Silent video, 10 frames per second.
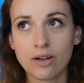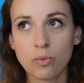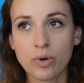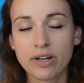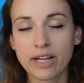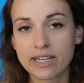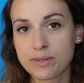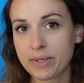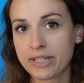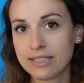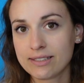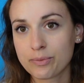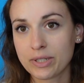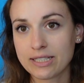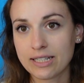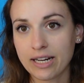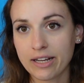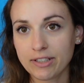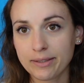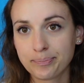what did I experience when I didn't
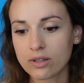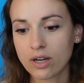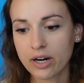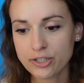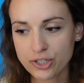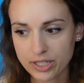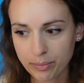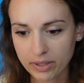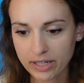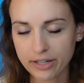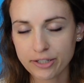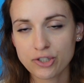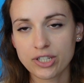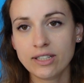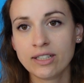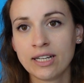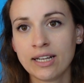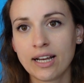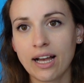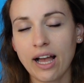have it? Large dip in energy.
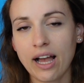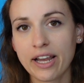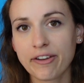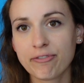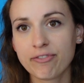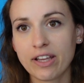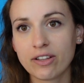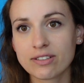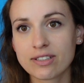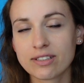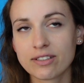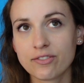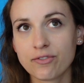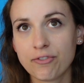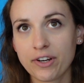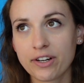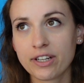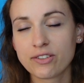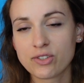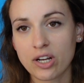I felt very
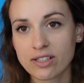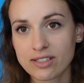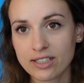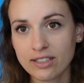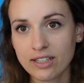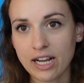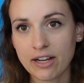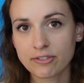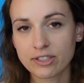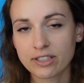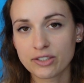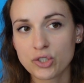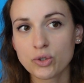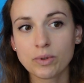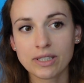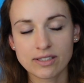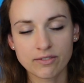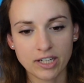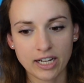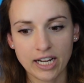exhausted after 2 weeks
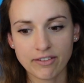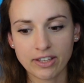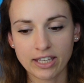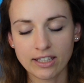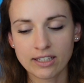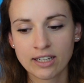of not having it.